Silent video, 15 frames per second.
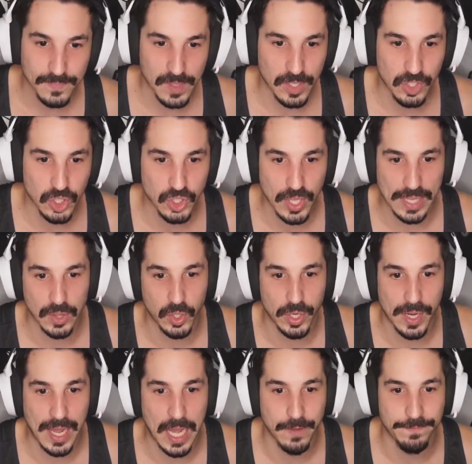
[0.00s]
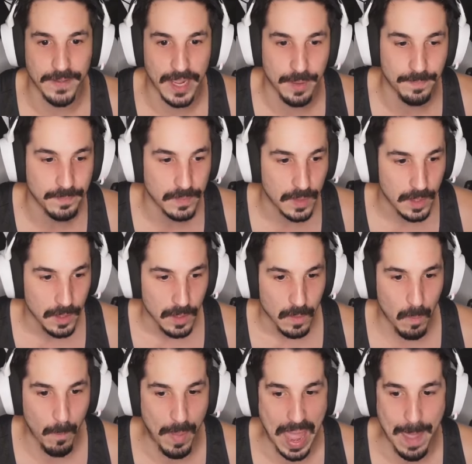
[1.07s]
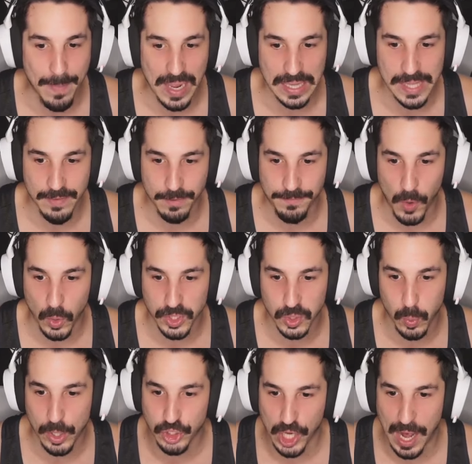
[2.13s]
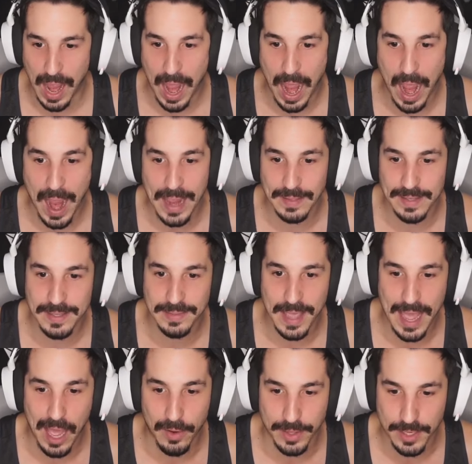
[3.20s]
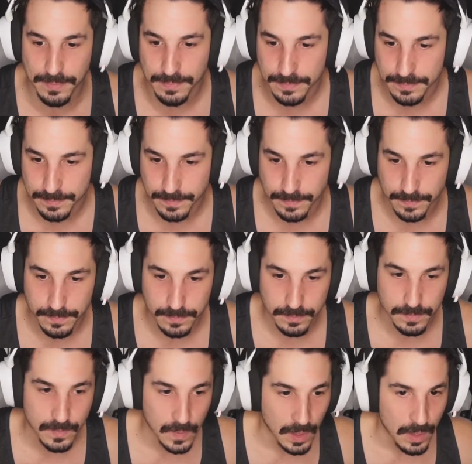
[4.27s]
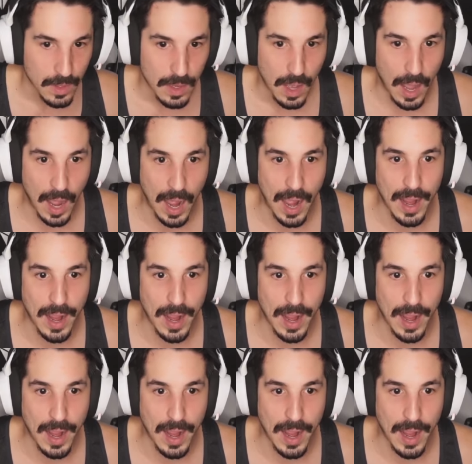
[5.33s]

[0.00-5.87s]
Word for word: just ain't looking hot, fam. Maybe I'll have a Volt Switch. I highly doubt it. I